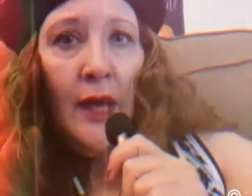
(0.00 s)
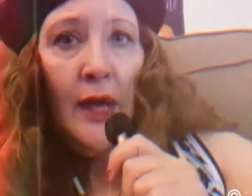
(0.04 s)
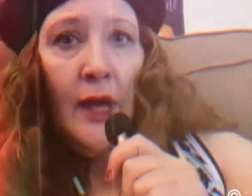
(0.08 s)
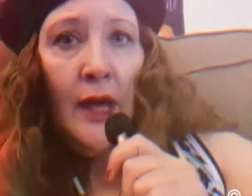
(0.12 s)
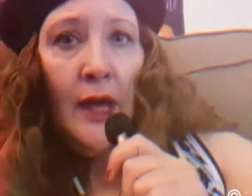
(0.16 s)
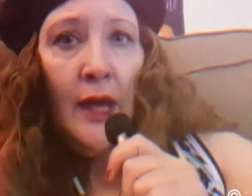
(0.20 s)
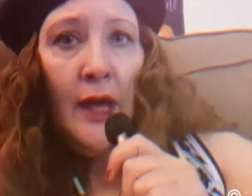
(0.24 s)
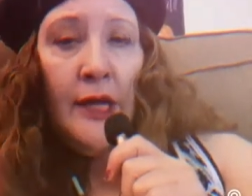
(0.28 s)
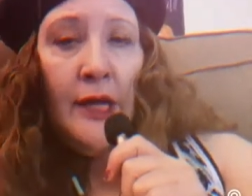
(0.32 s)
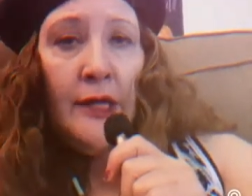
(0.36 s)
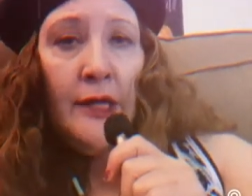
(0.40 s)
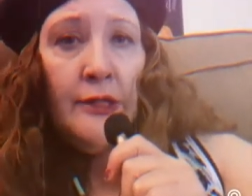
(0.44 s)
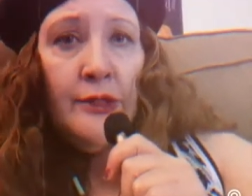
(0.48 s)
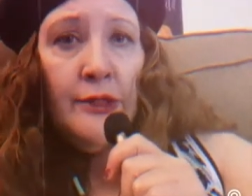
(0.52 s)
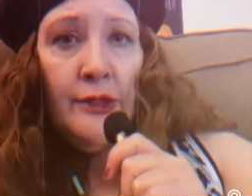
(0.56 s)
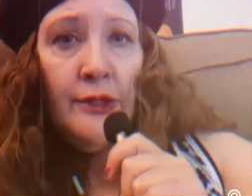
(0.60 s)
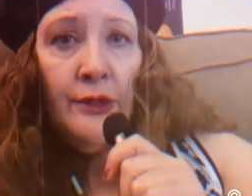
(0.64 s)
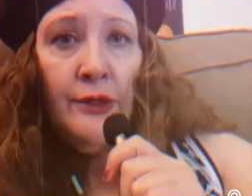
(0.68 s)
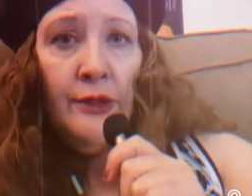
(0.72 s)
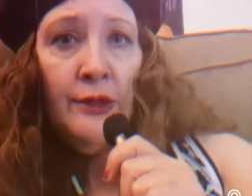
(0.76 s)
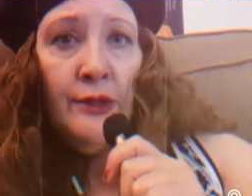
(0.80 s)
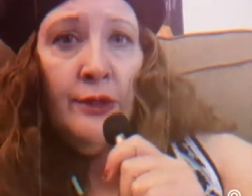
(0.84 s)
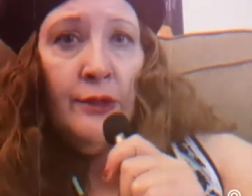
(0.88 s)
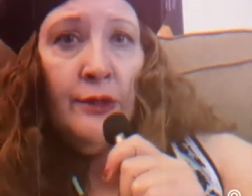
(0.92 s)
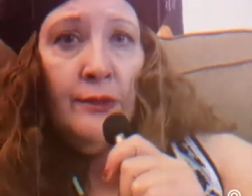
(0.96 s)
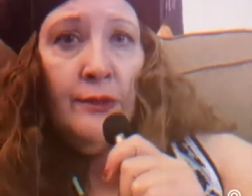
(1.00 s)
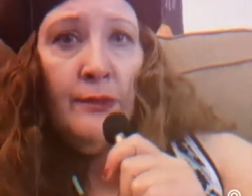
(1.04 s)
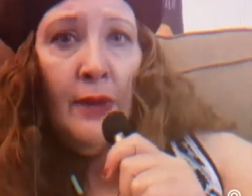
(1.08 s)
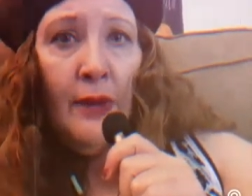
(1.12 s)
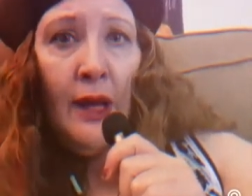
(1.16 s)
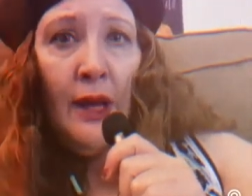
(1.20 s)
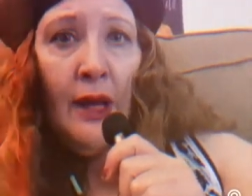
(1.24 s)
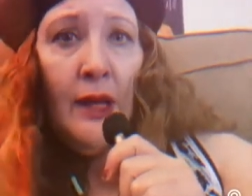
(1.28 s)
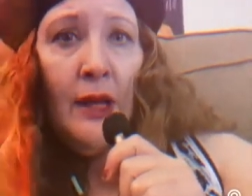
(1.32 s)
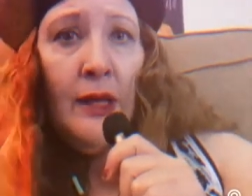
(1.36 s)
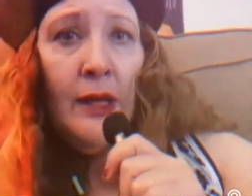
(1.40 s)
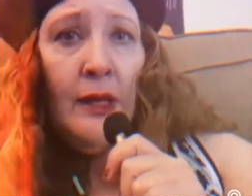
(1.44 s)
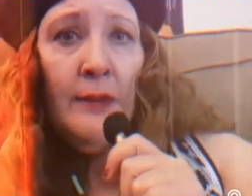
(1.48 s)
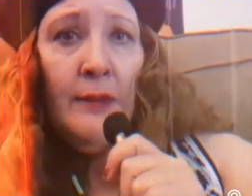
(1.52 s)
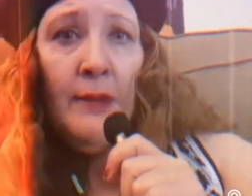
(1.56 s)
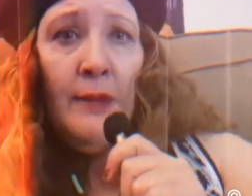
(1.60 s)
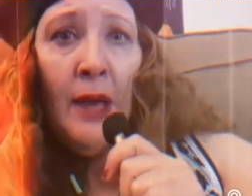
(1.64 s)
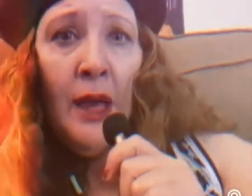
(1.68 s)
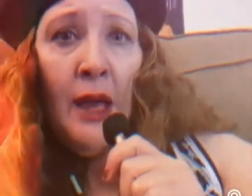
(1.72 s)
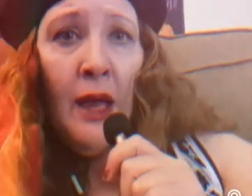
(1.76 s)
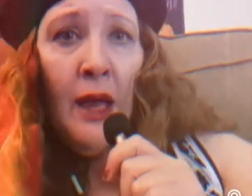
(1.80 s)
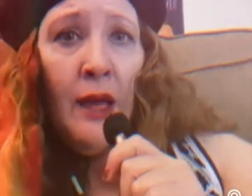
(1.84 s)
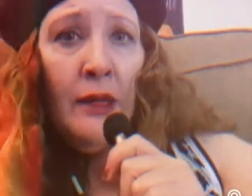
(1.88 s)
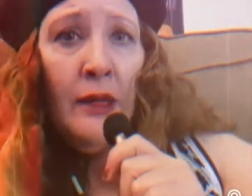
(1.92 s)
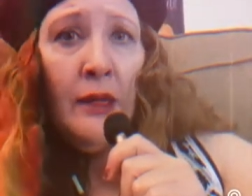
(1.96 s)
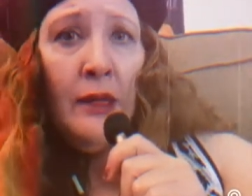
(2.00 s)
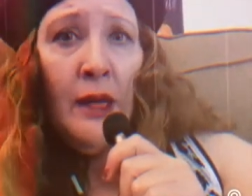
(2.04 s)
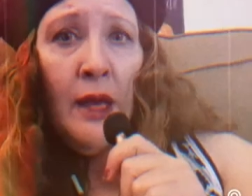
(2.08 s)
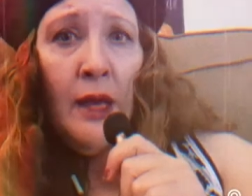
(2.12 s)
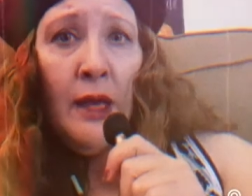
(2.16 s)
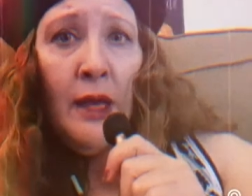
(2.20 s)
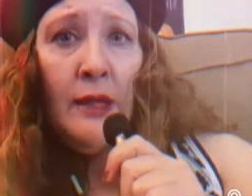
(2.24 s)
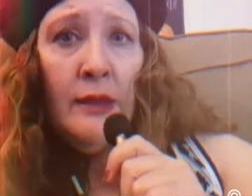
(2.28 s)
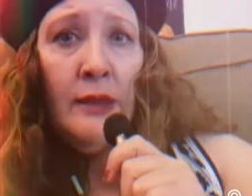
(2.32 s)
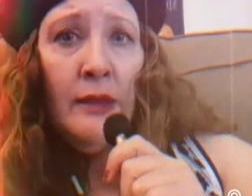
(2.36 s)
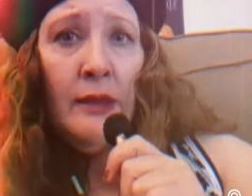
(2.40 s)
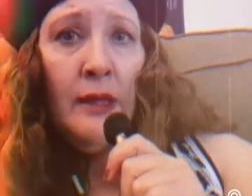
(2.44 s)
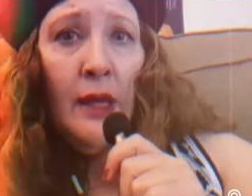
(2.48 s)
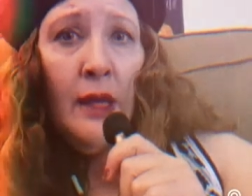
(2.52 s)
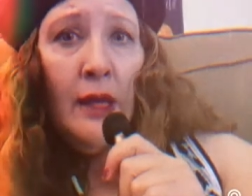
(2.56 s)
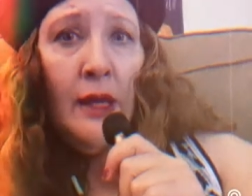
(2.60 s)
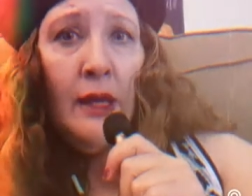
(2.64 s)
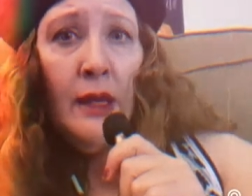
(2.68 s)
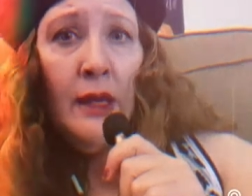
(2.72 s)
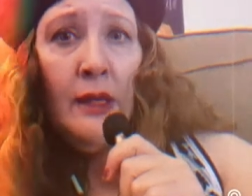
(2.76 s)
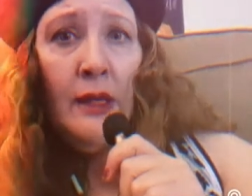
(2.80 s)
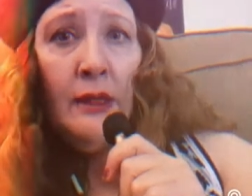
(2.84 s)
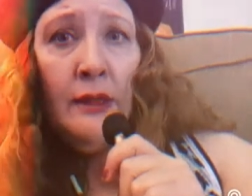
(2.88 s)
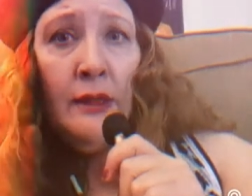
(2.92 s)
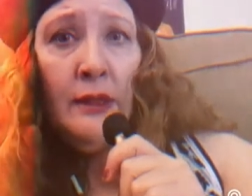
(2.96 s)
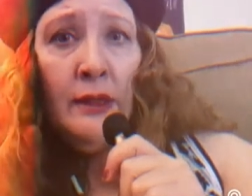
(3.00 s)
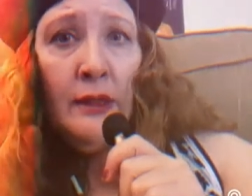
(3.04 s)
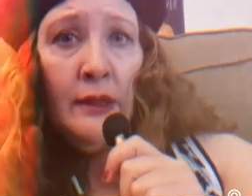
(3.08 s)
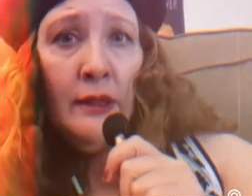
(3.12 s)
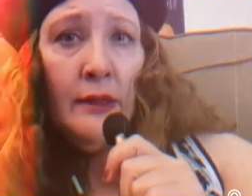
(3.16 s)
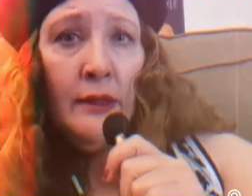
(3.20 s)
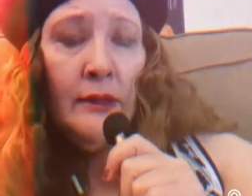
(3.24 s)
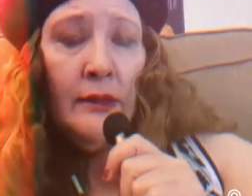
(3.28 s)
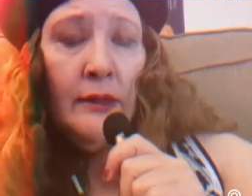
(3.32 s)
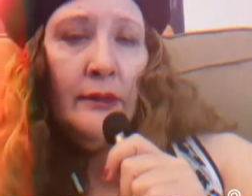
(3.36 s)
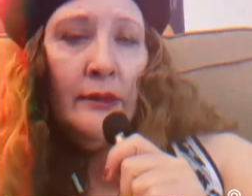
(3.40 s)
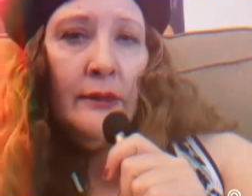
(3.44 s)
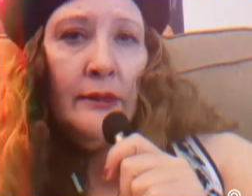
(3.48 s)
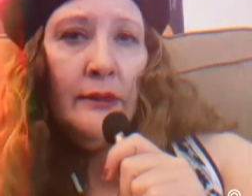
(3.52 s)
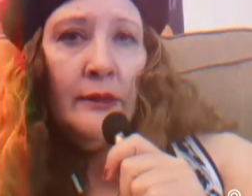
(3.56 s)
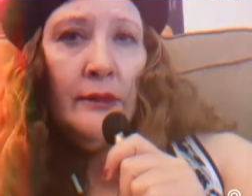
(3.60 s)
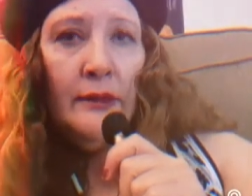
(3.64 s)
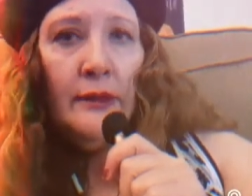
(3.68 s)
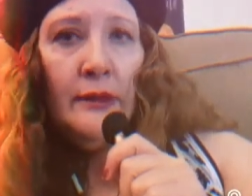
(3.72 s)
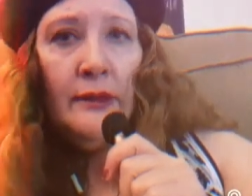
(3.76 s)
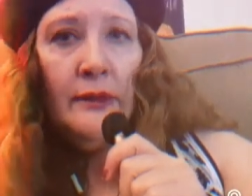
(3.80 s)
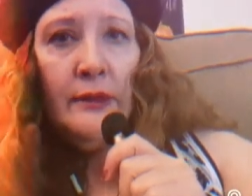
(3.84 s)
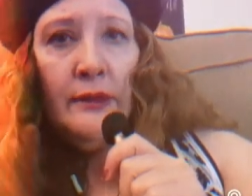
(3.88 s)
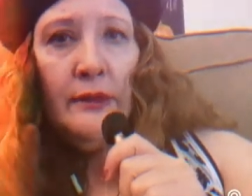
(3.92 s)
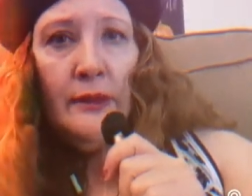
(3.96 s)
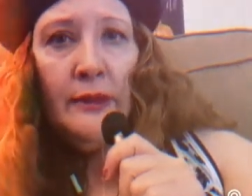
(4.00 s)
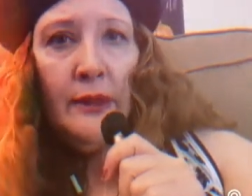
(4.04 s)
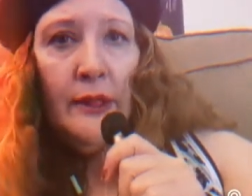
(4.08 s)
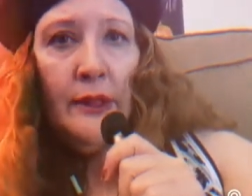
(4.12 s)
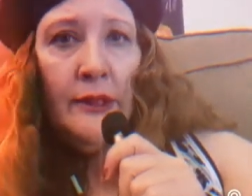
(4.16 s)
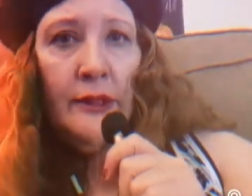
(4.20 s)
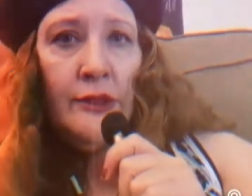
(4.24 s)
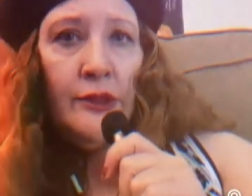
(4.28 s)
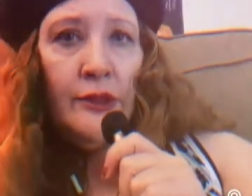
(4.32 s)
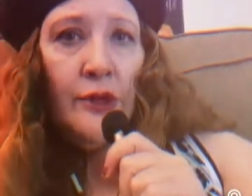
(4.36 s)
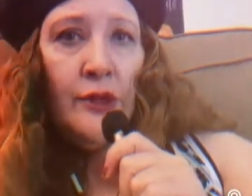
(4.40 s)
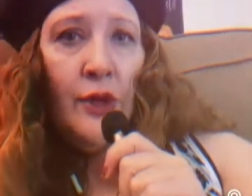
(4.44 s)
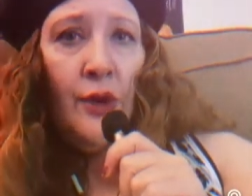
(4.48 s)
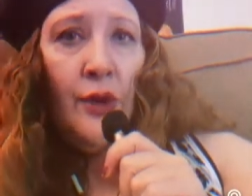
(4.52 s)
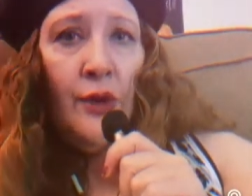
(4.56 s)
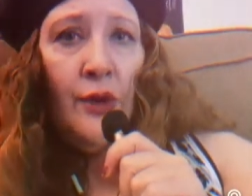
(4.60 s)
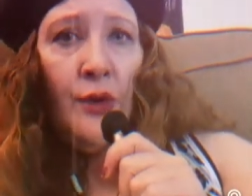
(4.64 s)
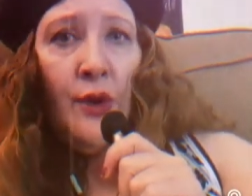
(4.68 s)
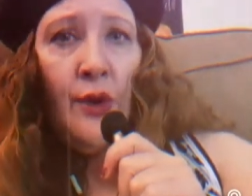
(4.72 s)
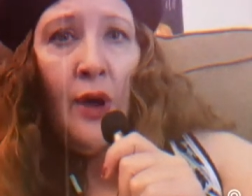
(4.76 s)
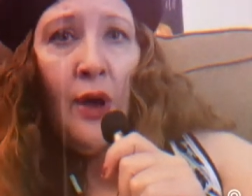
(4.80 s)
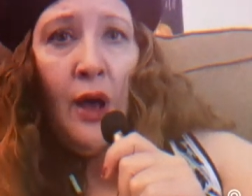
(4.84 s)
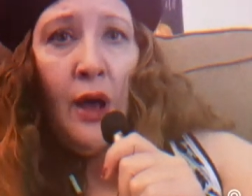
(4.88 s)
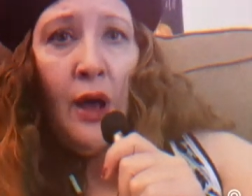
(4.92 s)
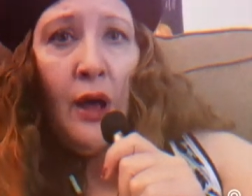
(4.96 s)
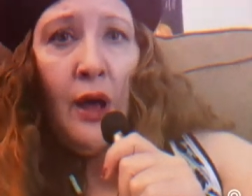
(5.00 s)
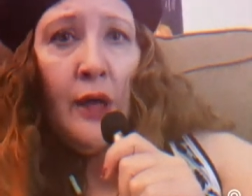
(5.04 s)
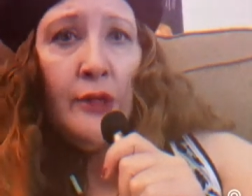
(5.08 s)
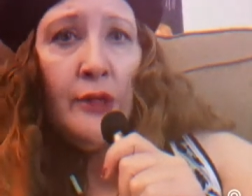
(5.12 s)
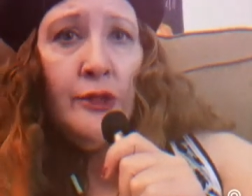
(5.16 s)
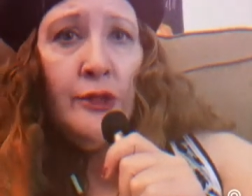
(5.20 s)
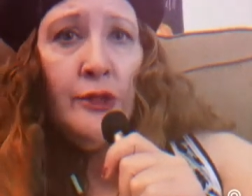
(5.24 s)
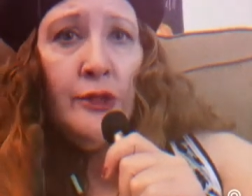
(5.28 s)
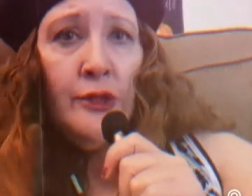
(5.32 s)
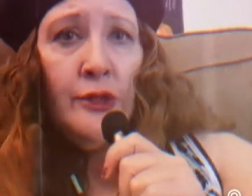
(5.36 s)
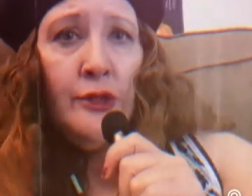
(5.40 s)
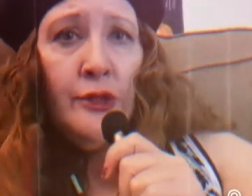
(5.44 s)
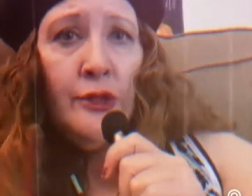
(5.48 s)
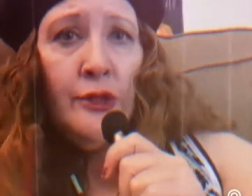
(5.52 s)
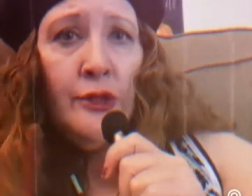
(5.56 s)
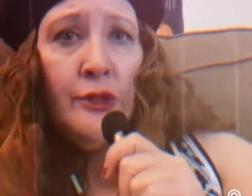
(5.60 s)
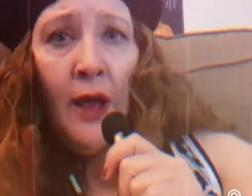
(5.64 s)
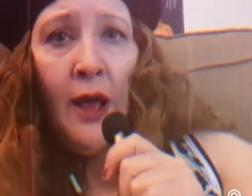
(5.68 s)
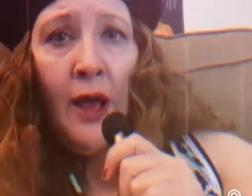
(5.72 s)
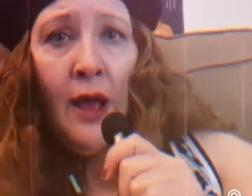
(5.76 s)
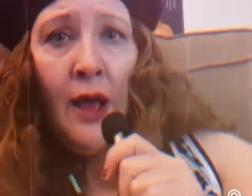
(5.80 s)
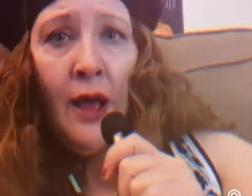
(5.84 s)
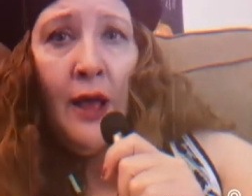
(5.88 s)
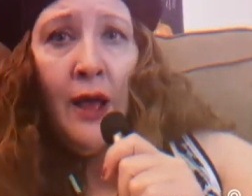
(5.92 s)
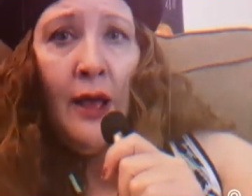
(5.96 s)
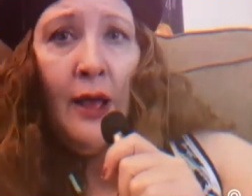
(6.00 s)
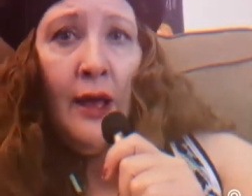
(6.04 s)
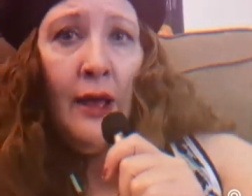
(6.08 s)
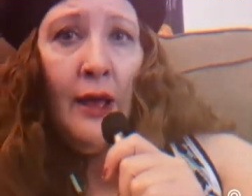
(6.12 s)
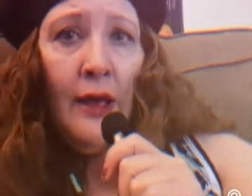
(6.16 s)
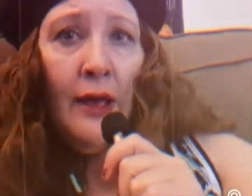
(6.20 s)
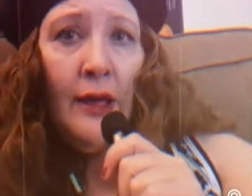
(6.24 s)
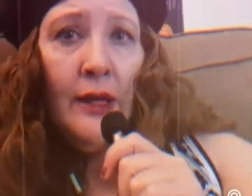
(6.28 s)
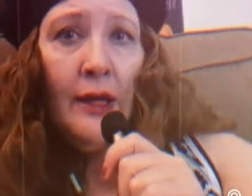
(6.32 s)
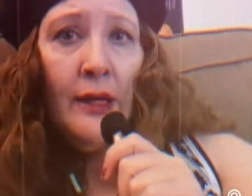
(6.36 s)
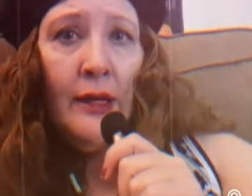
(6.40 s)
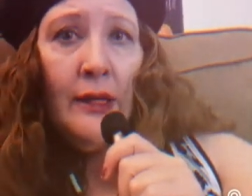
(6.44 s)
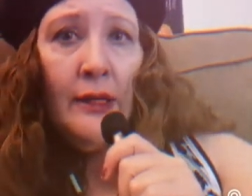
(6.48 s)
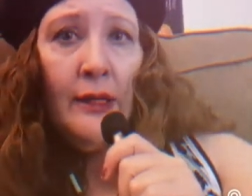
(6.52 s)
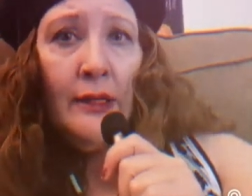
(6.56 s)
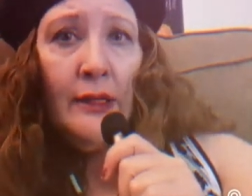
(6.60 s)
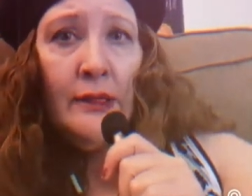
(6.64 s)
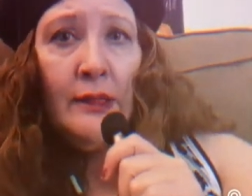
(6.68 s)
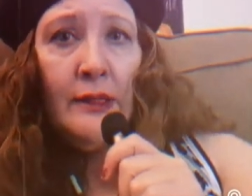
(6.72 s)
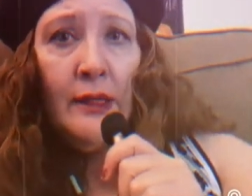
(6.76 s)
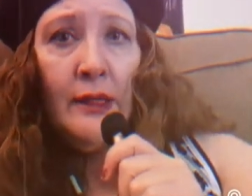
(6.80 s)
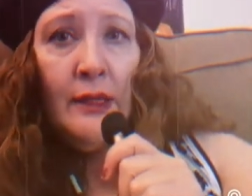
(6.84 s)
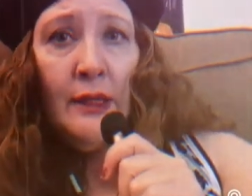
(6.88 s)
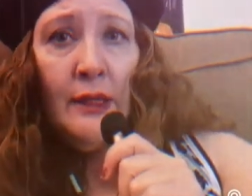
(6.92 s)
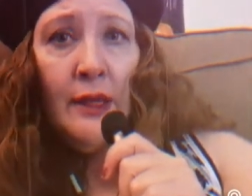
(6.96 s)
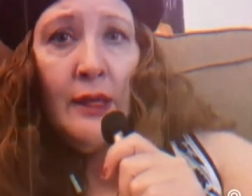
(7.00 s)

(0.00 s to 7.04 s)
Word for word: I turn my back and then it's so hard to find.